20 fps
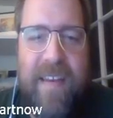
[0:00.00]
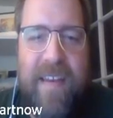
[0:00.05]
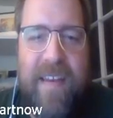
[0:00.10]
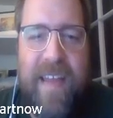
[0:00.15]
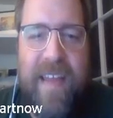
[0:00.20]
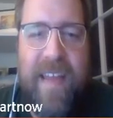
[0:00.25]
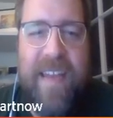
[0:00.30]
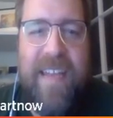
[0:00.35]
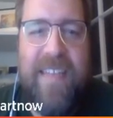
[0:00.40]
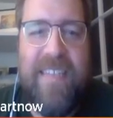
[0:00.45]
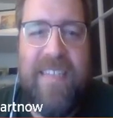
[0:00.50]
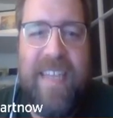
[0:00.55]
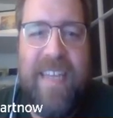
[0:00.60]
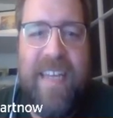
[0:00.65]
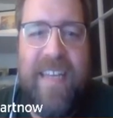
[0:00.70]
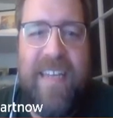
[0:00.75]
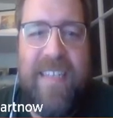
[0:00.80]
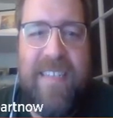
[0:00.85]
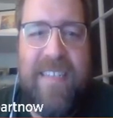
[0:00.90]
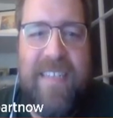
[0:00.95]
And he's
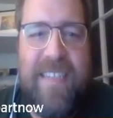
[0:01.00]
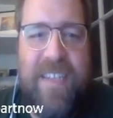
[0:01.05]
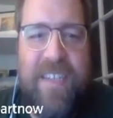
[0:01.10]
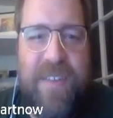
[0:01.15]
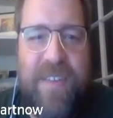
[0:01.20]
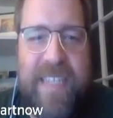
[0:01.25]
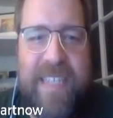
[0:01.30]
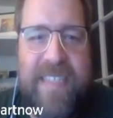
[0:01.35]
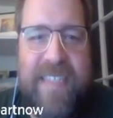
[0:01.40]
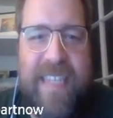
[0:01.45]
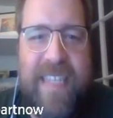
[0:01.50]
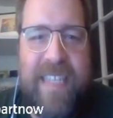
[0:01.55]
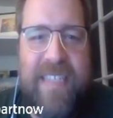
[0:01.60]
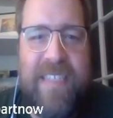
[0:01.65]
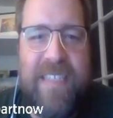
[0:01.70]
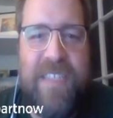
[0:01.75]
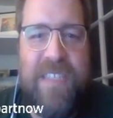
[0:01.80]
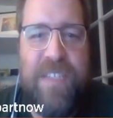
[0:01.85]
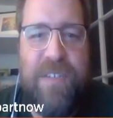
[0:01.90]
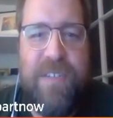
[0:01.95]

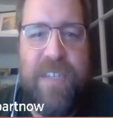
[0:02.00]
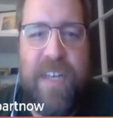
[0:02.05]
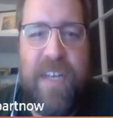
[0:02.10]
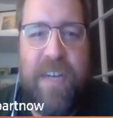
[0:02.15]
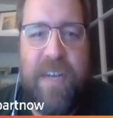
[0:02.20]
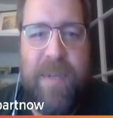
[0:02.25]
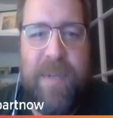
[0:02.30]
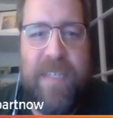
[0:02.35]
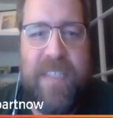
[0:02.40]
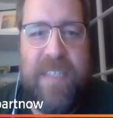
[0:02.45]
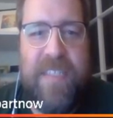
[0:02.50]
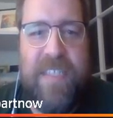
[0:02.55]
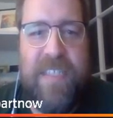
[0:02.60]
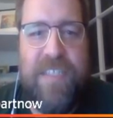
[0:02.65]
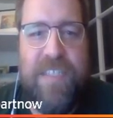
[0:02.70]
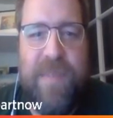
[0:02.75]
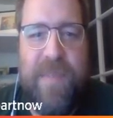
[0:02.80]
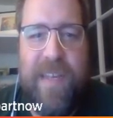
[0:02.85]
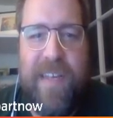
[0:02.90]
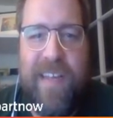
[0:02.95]
that's you talk about
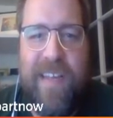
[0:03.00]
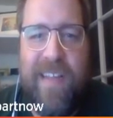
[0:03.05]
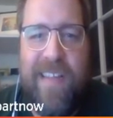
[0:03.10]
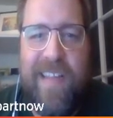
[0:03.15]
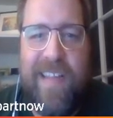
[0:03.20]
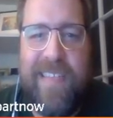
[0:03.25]
decision making.